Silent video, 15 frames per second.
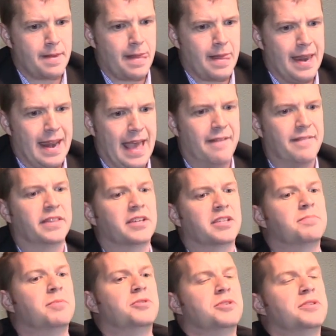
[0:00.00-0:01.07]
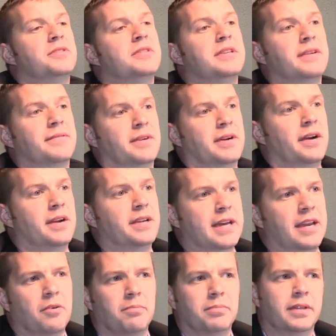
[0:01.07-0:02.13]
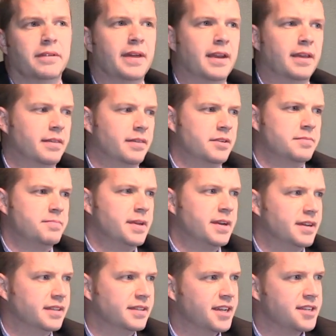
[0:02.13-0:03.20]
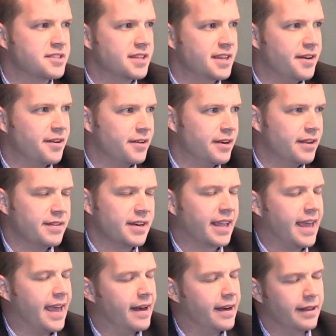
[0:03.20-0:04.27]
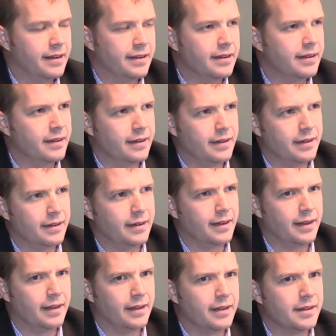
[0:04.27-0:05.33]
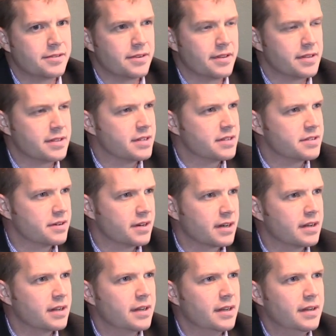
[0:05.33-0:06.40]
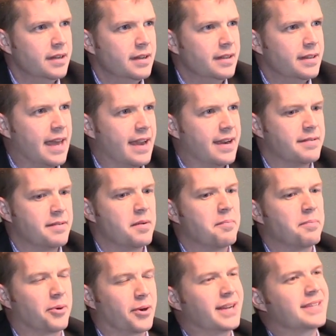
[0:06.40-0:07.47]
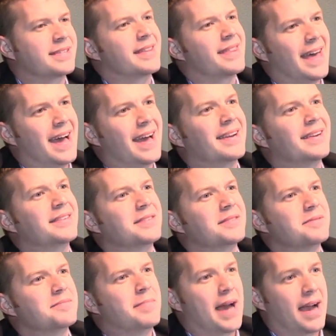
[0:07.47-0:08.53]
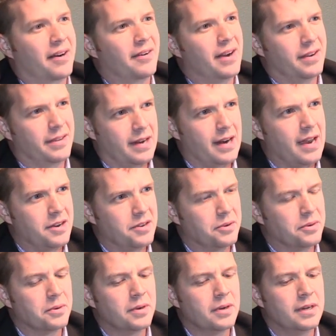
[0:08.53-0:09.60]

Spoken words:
having the exposure to the different areas, I don't believe there's been a legislator or even a candidate in the history of this district that brings that background that I do.